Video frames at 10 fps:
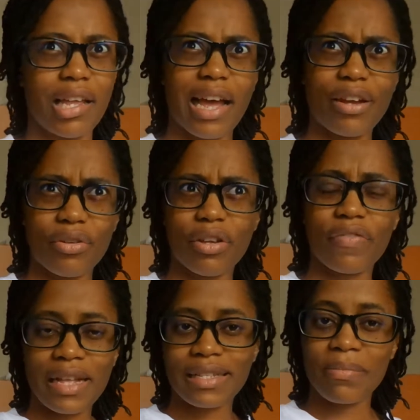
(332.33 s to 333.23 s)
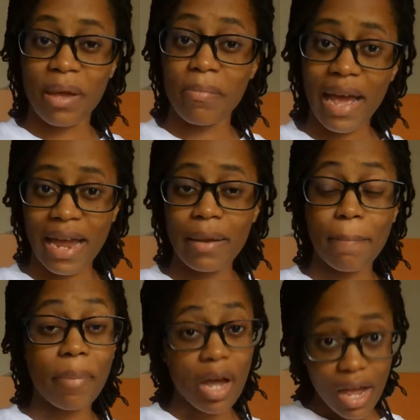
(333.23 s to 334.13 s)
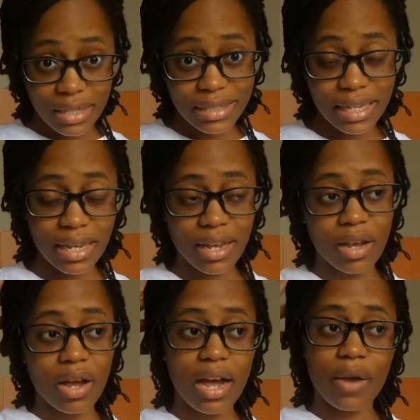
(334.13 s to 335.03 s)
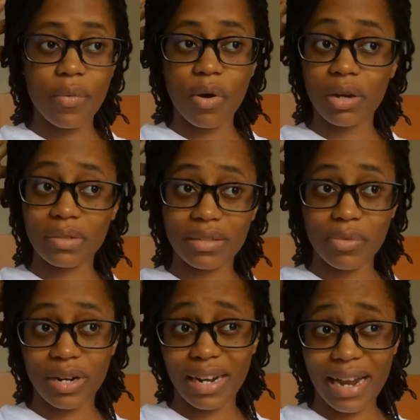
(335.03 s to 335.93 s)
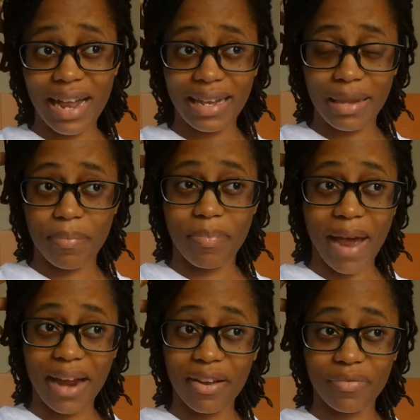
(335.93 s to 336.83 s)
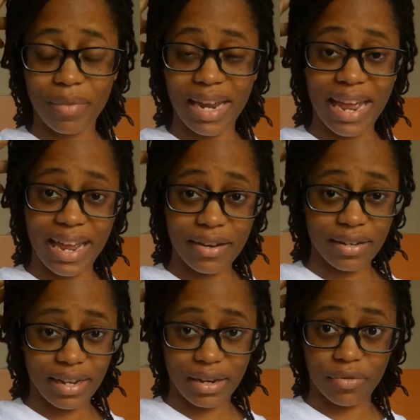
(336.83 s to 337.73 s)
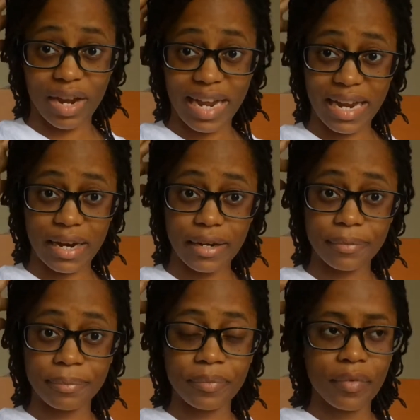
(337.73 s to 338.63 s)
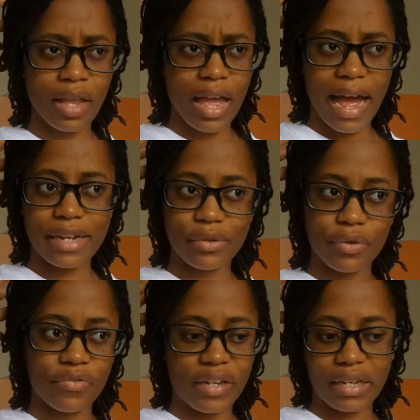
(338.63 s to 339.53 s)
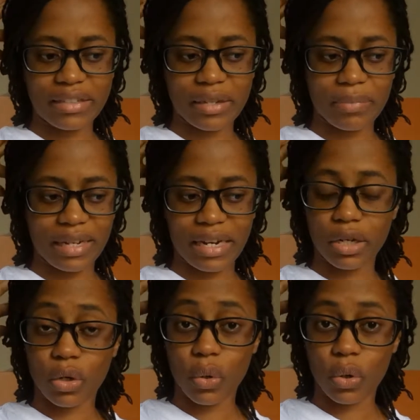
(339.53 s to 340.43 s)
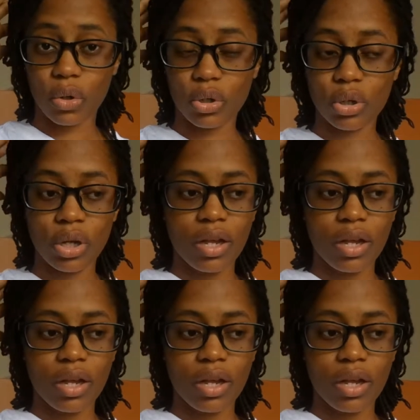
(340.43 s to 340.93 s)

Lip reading: I don't know if that's in my mind, but I woke up this morning and the back of my head, like right here, I do feel something like a cocoa.